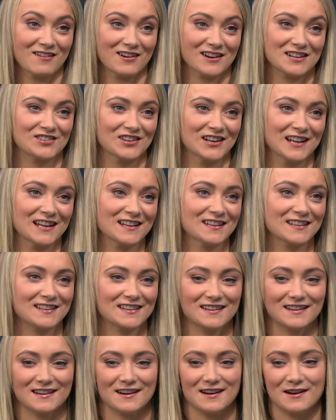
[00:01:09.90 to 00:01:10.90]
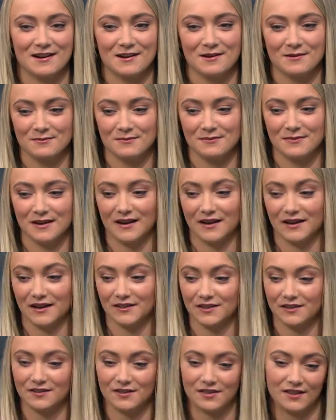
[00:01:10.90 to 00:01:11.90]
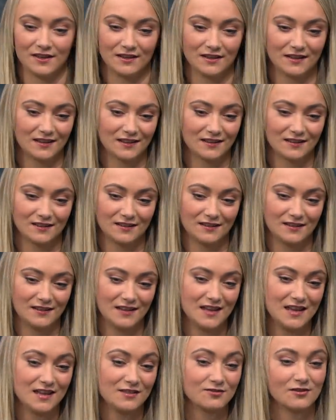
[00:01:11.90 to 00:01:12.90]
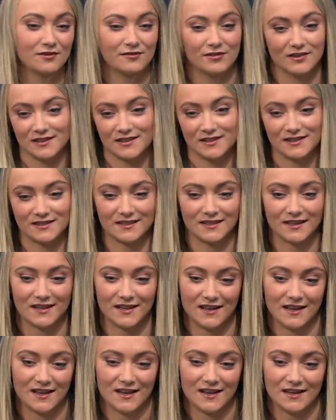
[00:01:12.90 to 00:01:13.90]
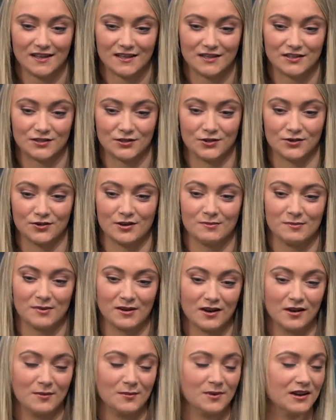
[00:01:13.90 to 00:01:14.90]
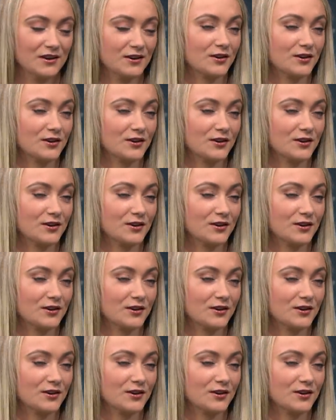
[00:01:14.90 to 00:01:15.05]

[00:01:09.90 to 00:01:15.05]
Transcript: actually. Yeah. And I don't think either of us saw it becoming a